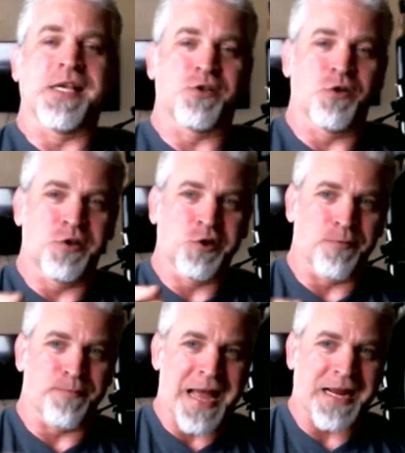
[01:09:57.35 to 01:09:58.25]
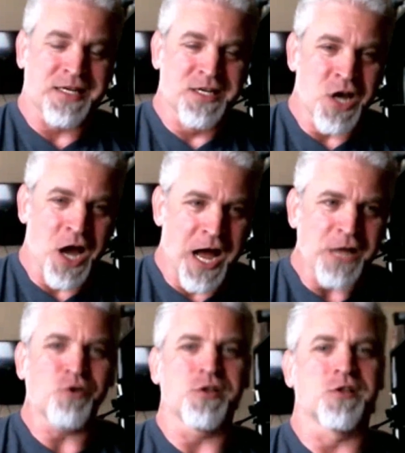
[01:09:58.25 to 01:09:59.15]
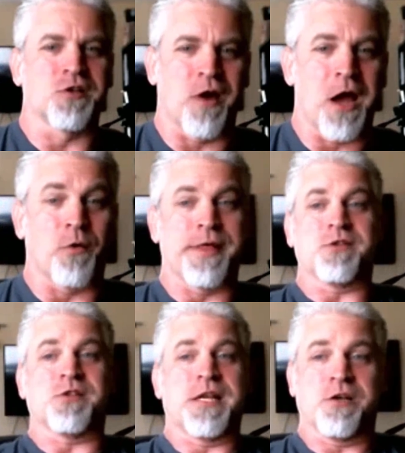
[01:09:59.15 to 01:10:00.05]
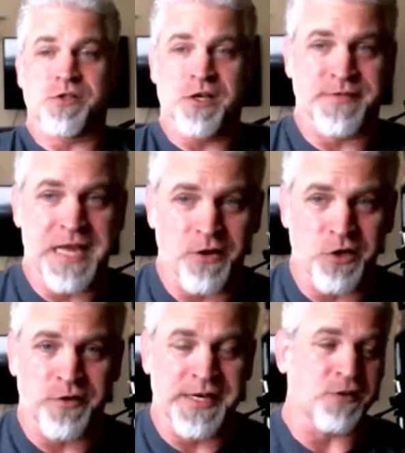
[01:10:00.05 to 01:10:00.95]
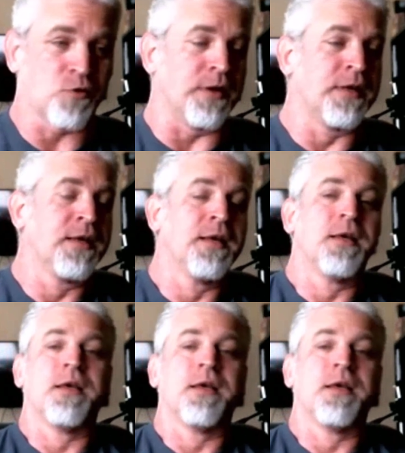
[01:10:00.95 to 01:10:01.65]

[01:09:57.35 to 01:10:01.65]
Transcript: As soon as your back touches the ground without setting yourself down, you do the next one.